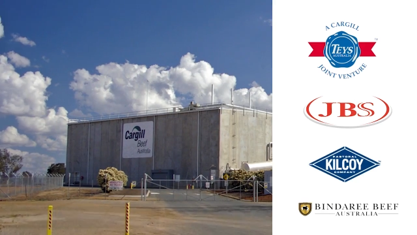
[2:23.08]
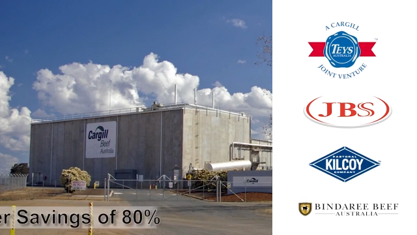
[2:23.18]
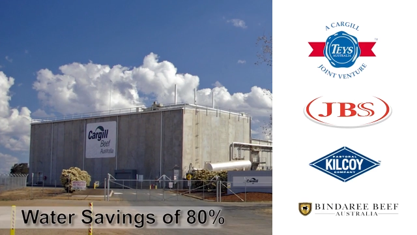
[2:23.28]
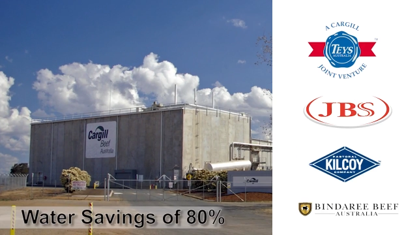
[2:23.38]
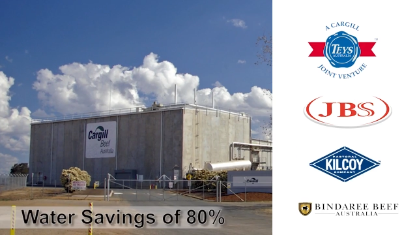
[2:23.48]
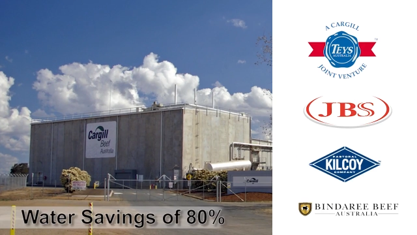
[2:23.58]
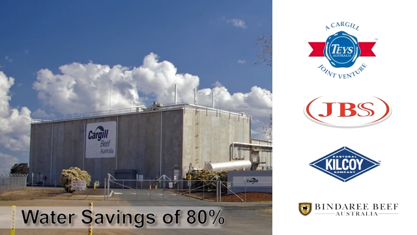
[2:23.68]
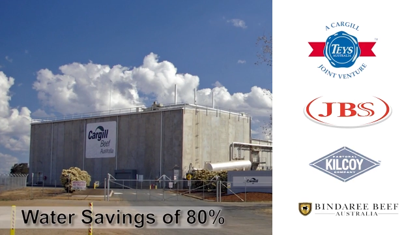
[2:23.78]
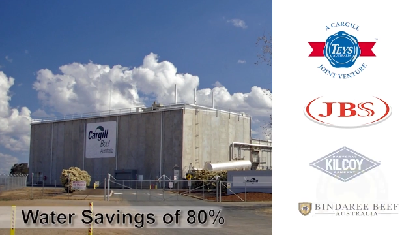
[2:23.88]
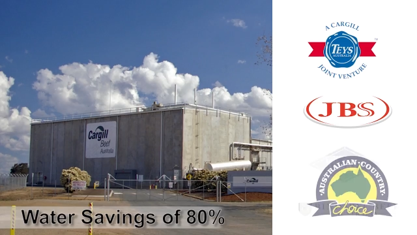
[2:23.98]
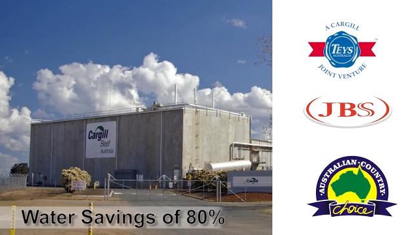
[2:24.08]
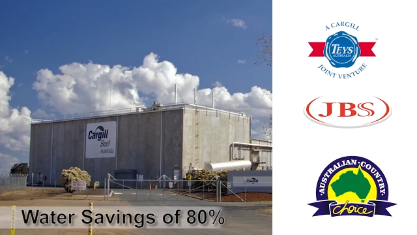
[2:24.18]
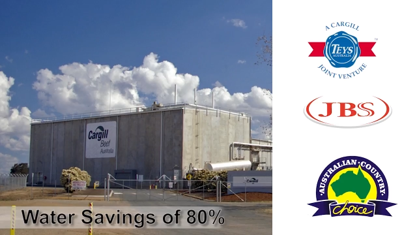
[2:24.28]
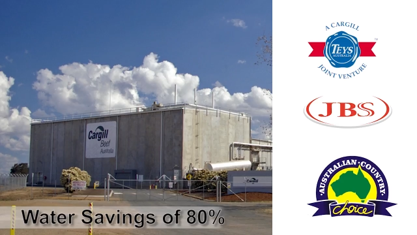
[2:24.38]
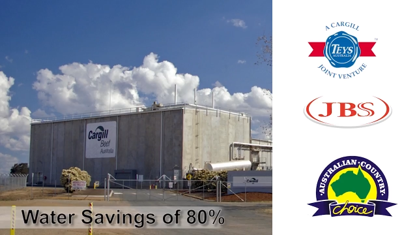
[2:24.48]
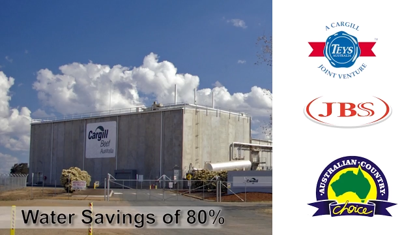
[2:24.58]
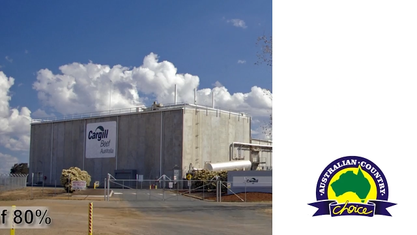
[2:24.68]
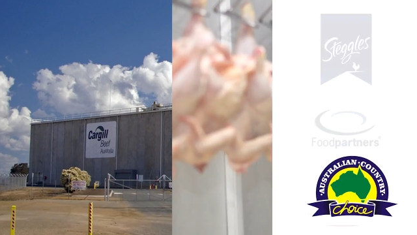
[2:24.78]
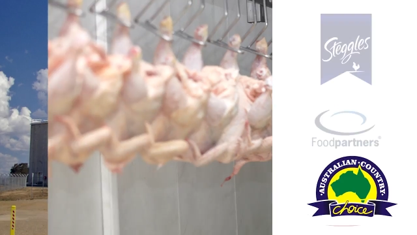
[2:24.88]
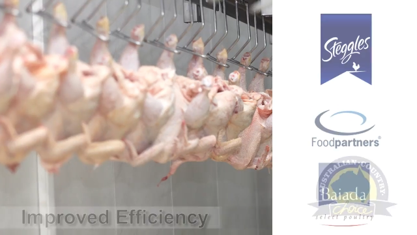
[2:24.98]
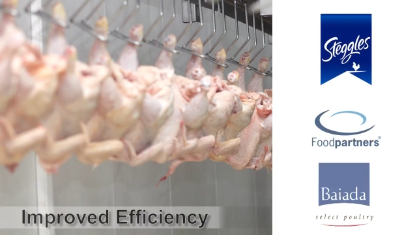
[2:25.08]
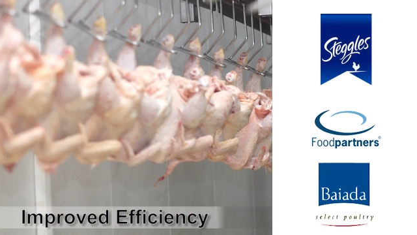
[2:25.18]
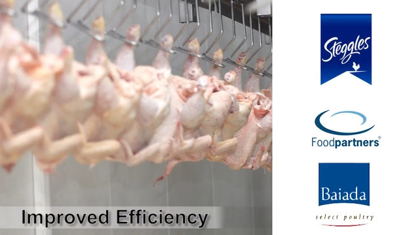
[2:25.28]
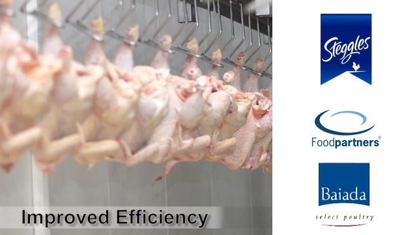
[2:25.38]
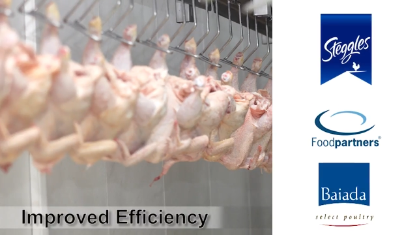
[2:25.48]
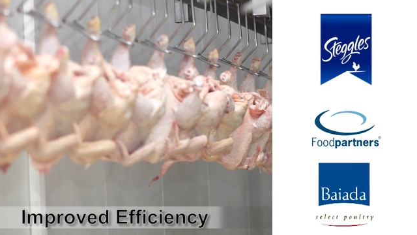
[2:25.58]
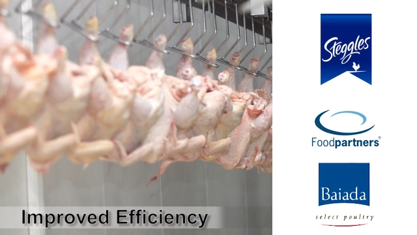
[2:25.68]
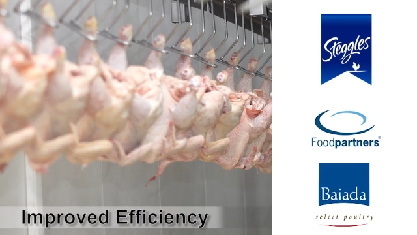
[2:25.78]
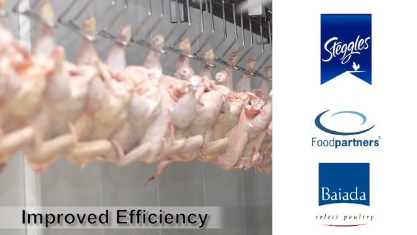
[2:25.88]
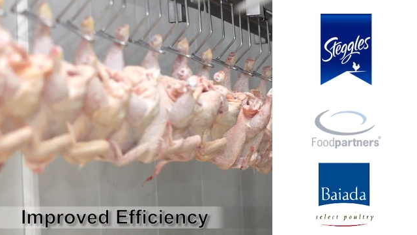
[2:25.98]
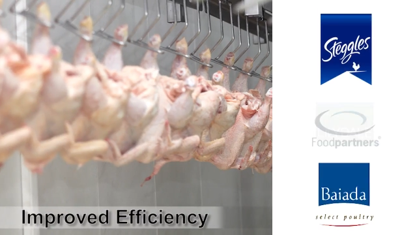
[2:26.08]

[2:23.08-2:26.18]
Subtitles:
Nobody's mouth can be seen.